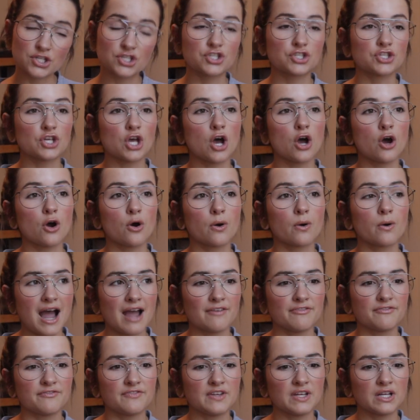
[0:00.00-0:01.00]
so
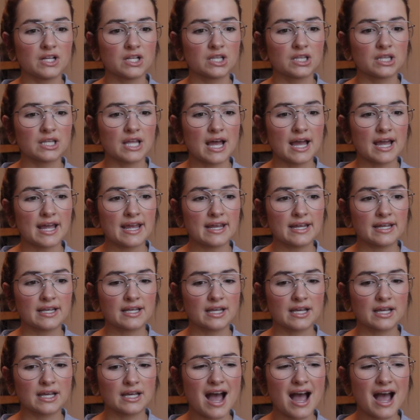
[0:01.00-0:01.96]
I feel like